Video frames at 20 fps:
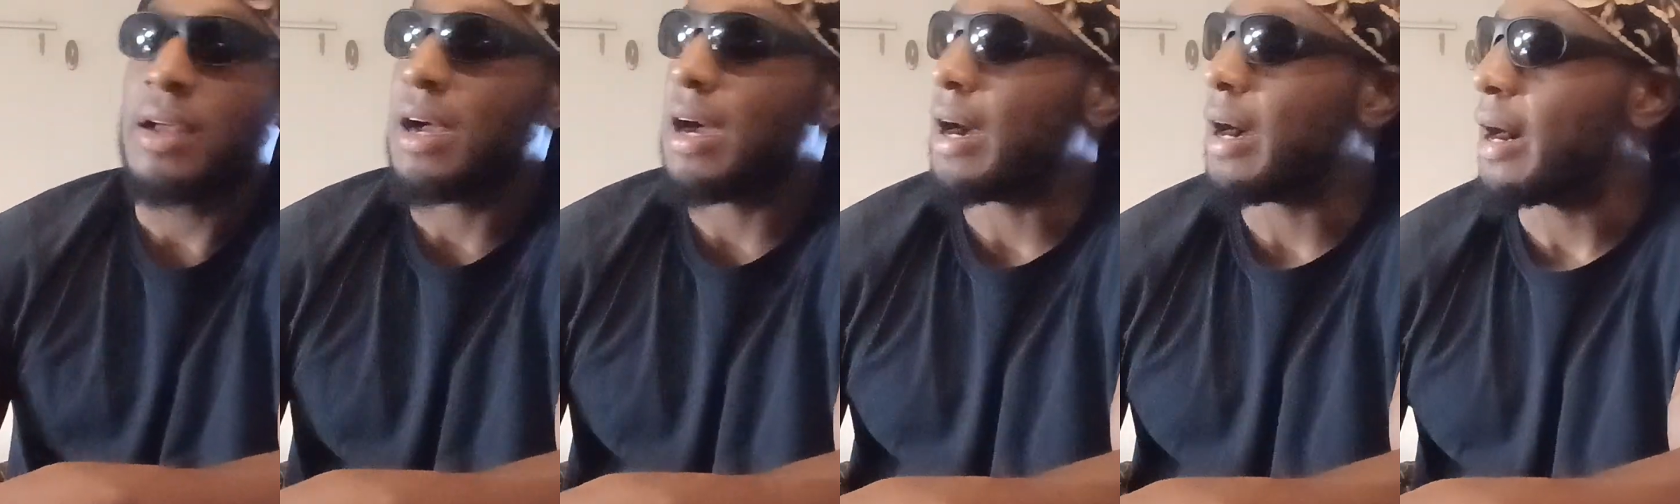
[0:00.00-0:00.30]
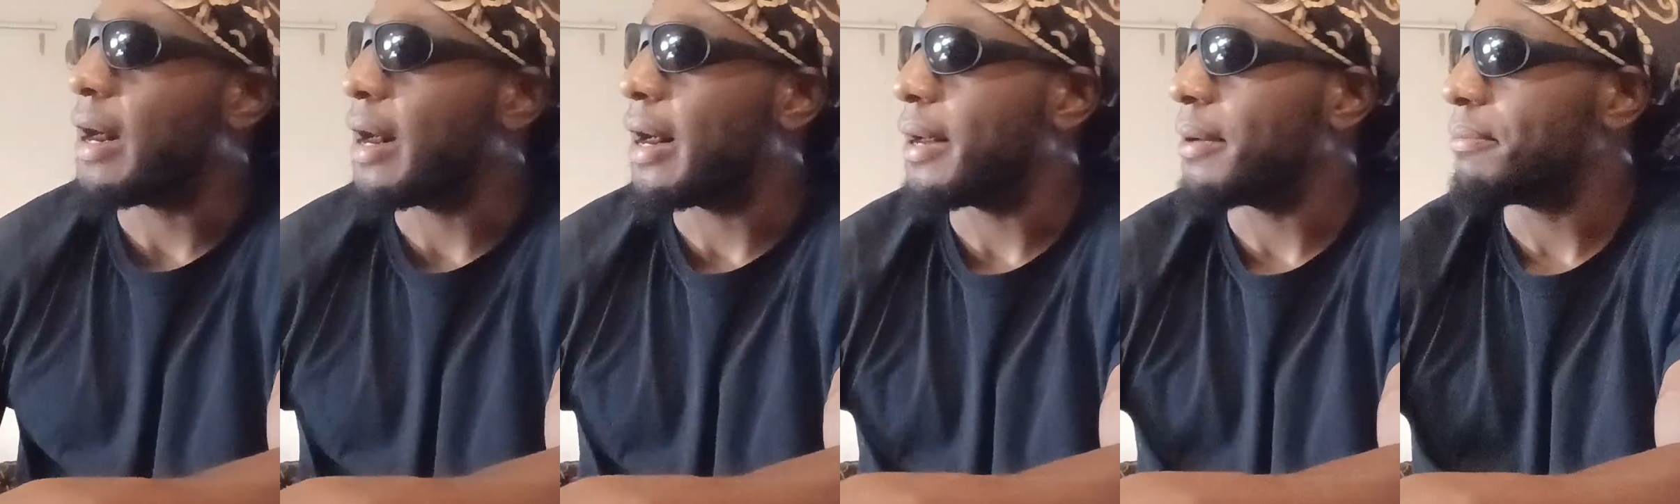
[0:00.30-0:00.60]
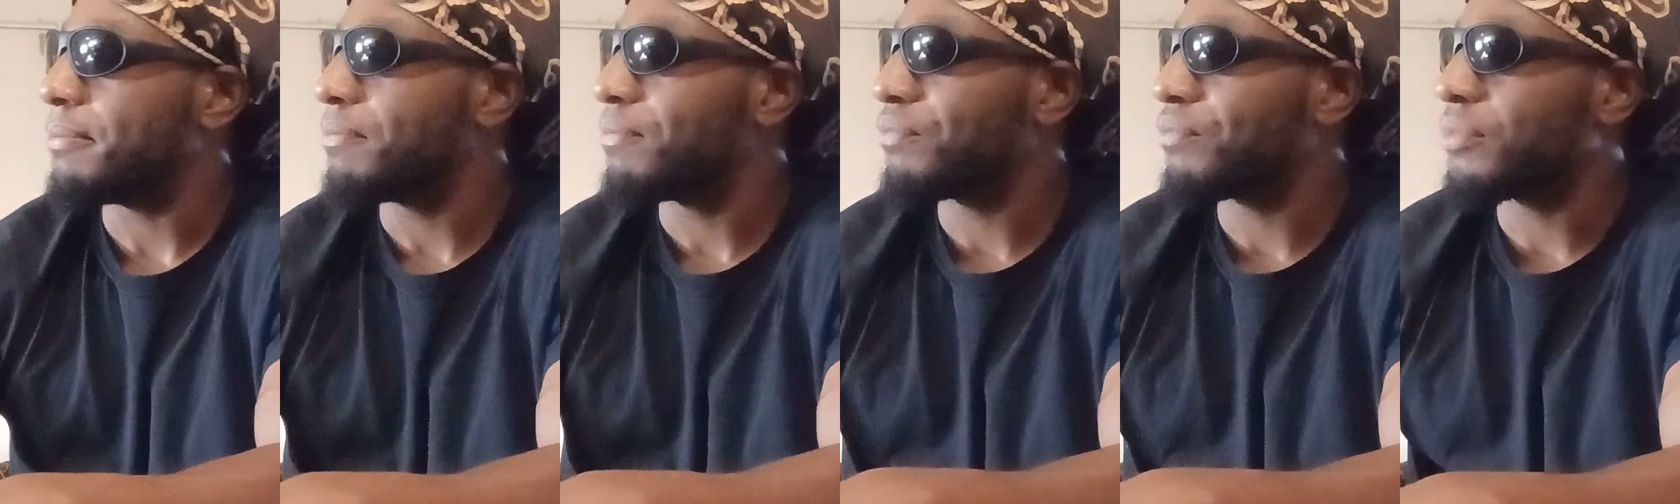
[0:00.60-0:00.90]

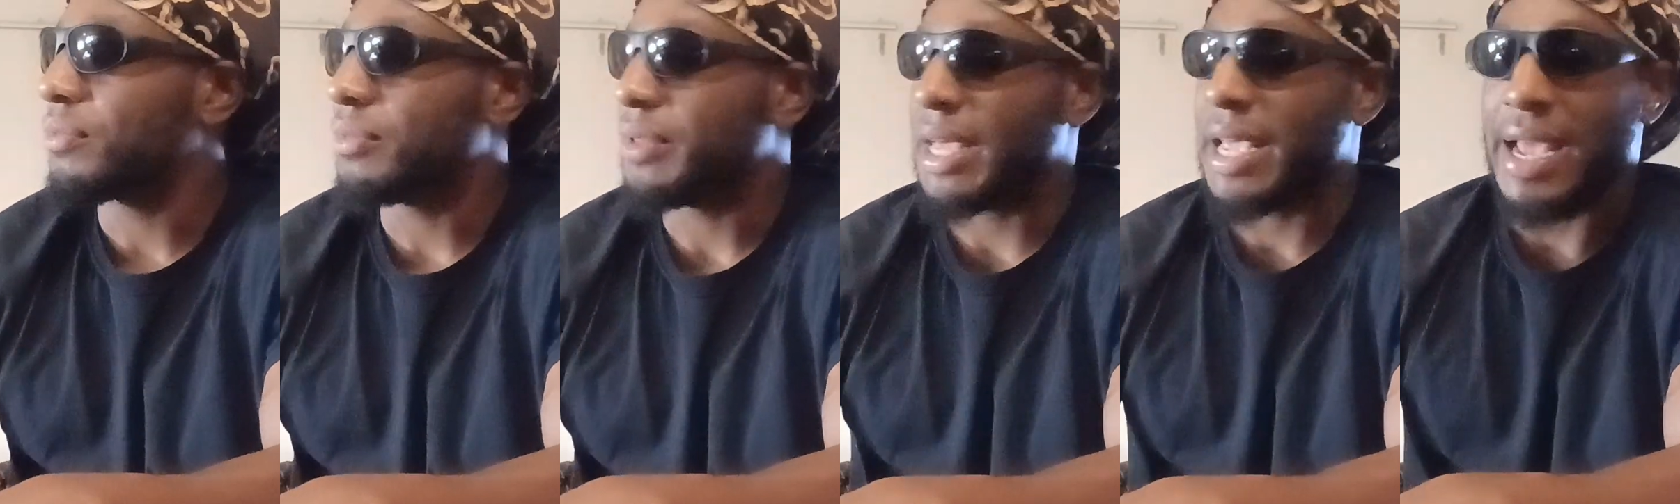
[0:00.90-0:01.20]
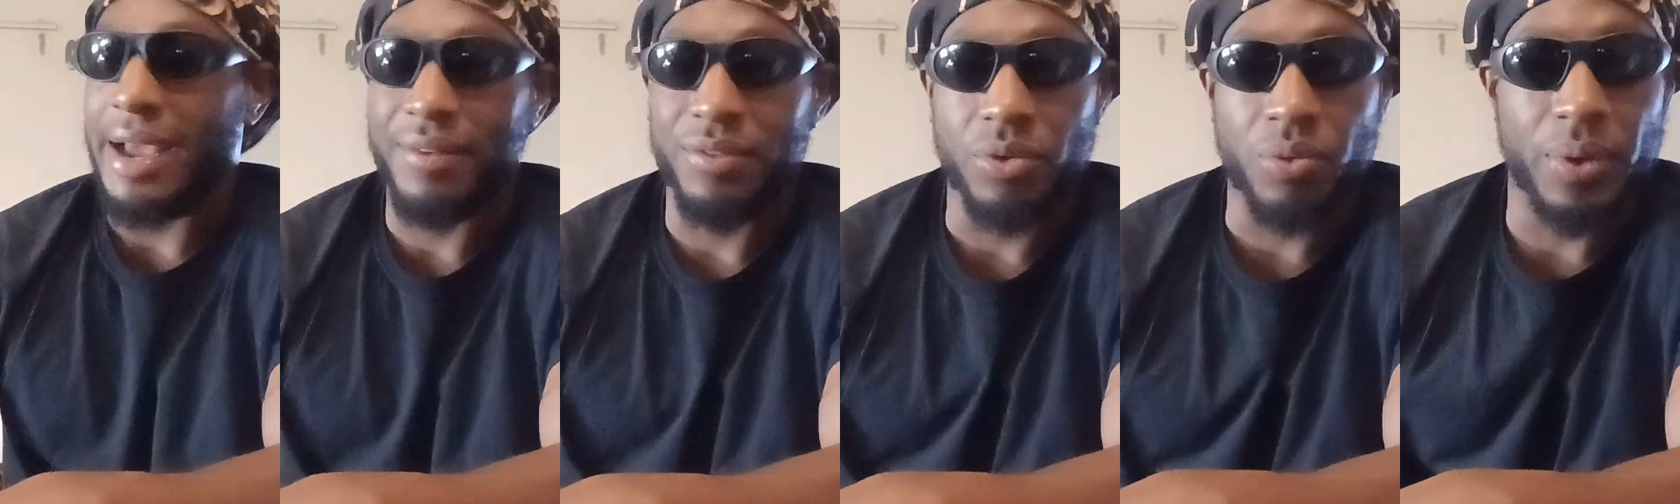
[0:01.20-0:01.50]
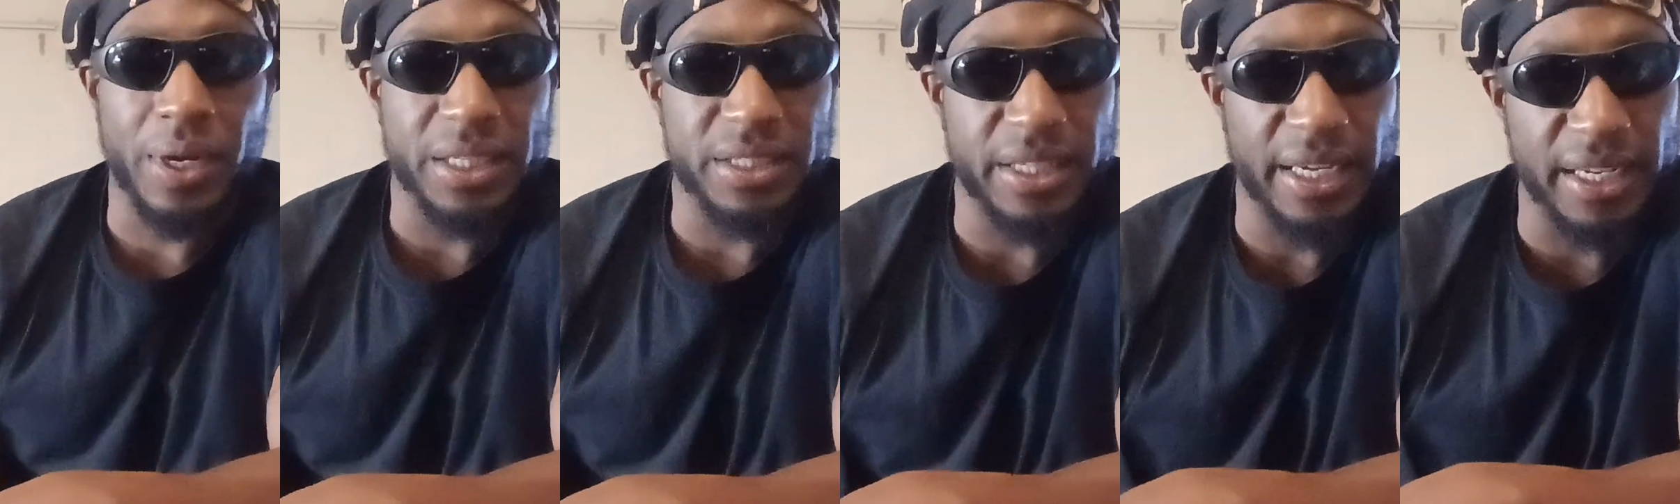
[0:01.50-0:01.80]
they have a
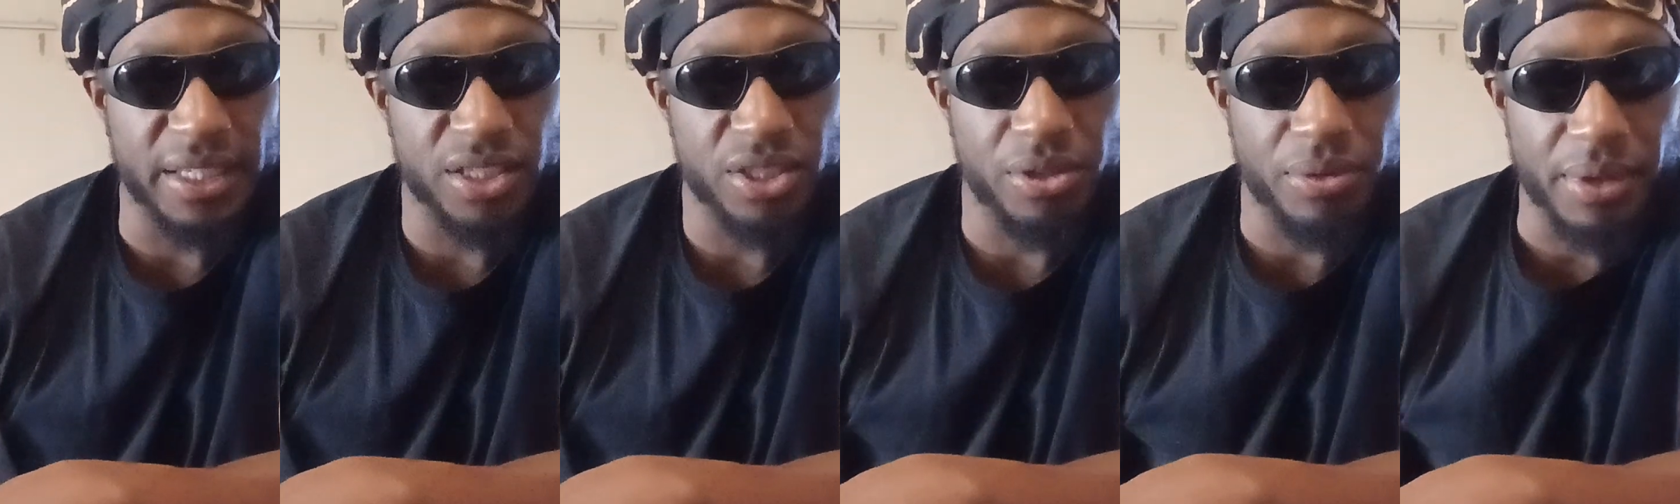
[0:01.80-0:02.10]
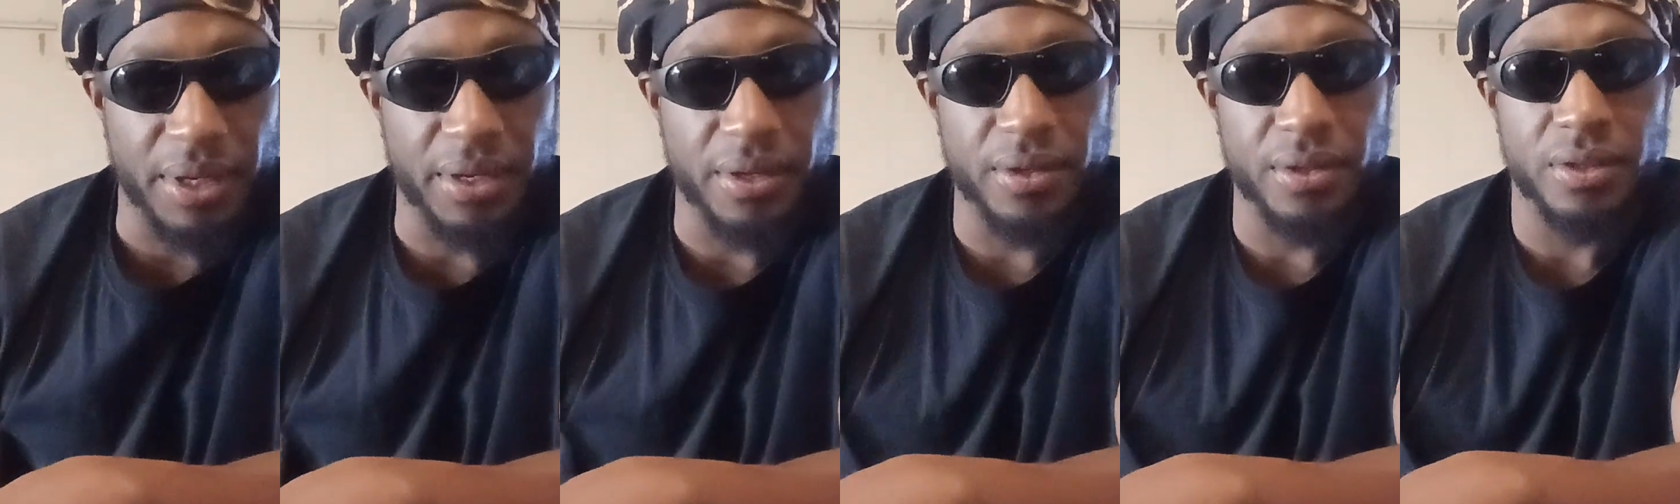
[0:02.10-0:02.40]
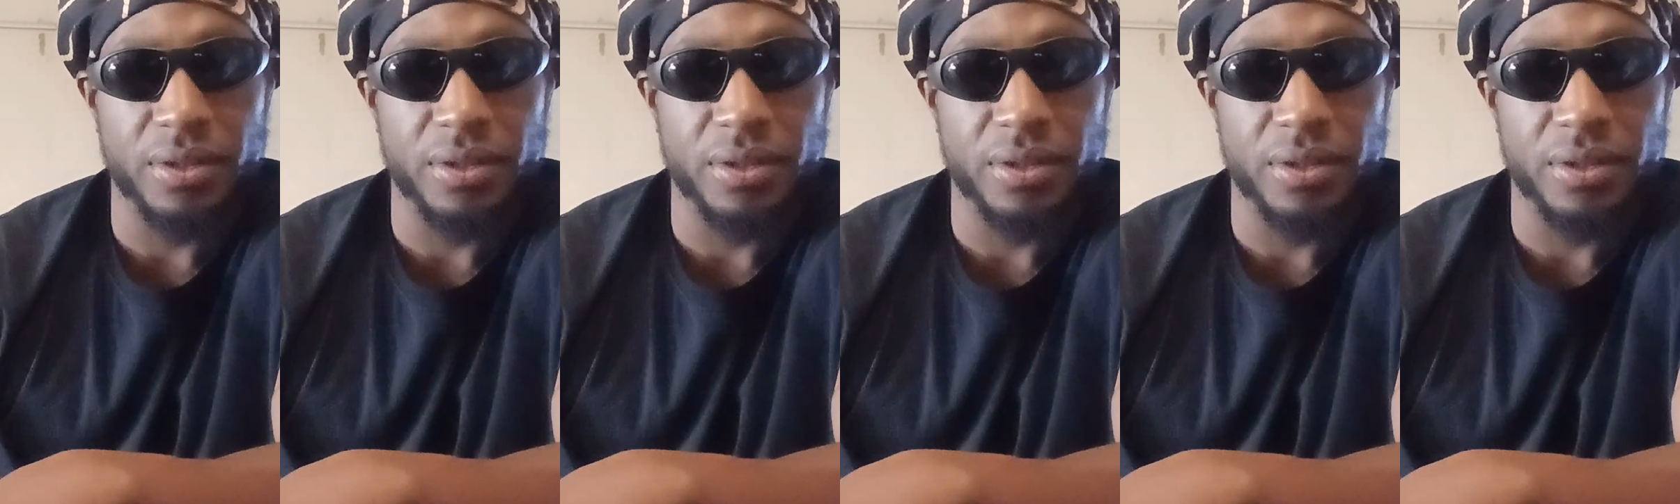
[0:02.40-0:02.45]
rich history.